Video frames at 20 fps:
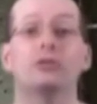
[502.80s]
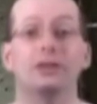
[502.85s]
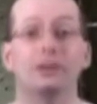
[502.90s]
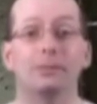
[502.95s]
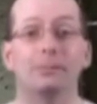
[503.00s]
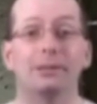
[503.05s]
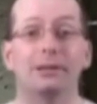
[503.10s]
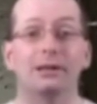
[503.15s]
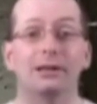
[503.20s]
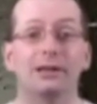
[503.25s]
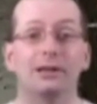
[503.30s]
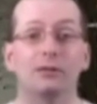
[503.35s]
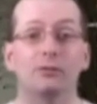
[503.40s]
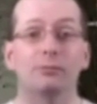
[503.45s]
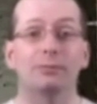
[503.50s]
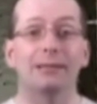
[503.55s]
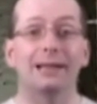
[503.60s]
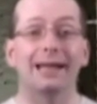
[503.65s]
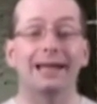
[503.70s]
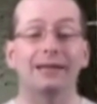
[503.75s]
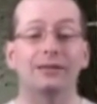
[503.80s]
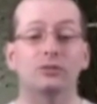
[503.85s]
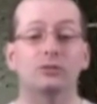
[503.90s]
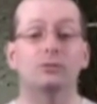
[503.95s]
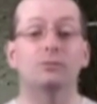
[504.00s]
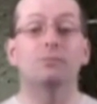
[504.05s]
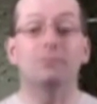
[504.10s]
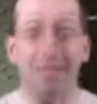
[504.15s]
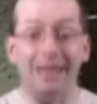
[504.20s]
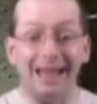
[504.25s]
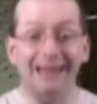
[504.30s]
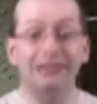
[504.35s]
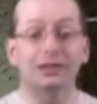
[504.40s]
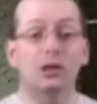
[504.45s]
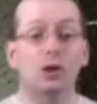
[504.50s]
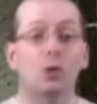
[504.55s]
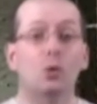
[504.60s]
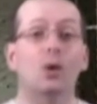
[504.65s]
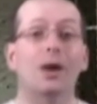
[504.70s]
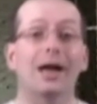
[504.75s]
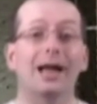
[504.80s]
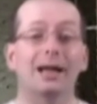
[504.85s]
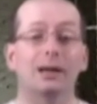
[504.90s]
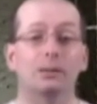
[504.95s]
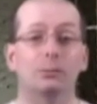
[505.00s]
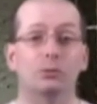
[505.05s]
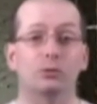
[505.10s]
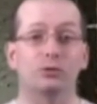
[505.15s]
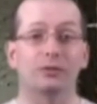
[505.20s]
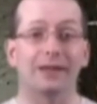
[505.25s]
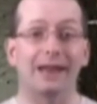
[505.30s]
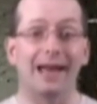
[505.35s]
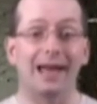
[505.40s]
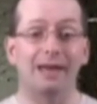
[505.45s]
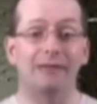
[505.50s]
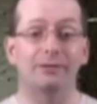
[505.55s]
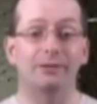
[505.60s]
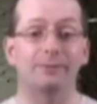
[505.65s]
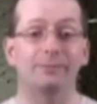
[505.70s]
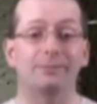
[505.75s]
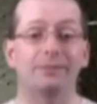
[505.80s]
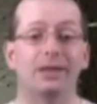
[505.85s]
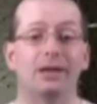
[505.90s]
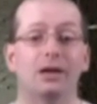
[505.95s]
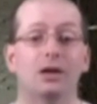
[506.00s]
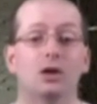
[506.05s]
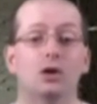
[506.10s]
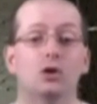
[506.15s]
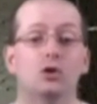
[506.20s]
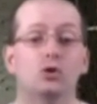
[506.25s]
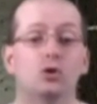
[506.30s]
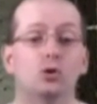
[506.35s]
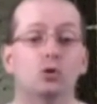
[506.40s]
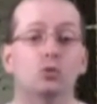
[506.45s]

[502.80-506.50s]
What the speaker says: the ability of plants and lower animals that have it to